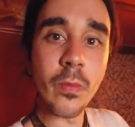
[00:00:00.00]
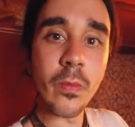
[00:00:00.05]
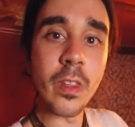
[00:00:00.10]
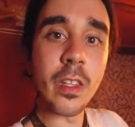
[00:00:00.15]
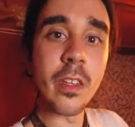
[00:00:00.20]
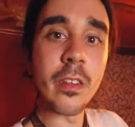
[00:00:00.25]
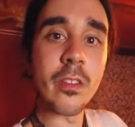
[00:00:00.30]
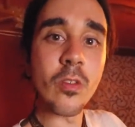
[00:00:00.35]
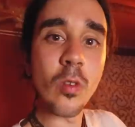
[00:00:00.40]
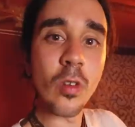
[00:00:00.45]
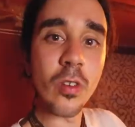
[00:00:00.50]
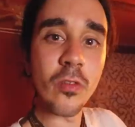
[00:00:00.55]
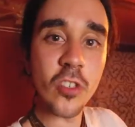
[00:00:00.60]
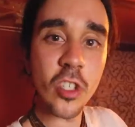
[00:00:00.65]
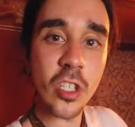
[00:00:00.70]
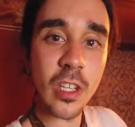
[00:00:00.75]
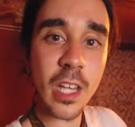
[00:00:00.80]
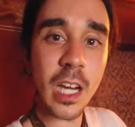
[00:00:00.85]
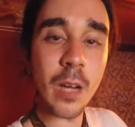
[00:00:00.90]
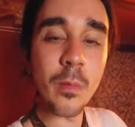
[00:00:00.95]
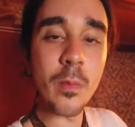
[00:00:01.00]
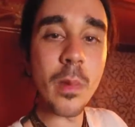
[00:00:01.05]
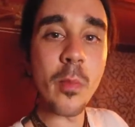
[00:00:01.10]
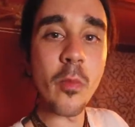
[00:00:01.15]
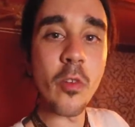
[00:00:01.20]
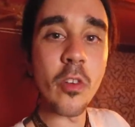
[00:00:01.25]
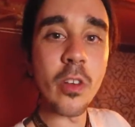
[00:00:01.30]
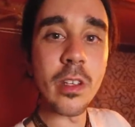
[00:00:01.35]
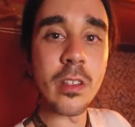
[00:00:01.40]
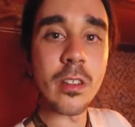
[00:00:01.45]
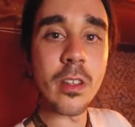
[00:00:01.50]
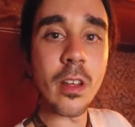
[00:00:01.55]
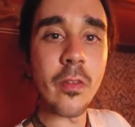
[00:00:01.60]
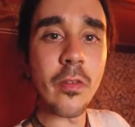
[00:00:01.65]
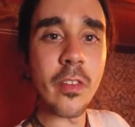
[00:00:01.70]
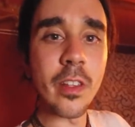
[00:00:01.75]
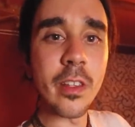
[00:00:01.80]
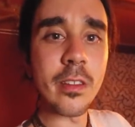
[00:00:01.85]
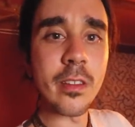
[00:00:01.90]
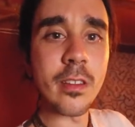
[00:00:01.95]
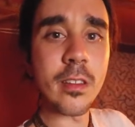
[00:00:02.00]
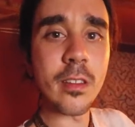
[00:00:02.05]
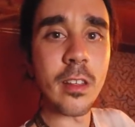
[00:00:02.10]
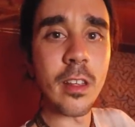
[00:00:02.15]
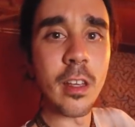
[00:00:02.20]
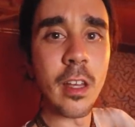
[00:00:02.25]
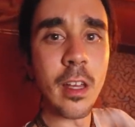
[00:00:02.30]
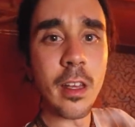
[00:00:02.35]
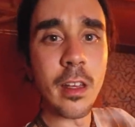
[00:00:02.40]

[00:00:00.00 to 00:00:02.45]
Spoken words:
these sort of genetic memories of it's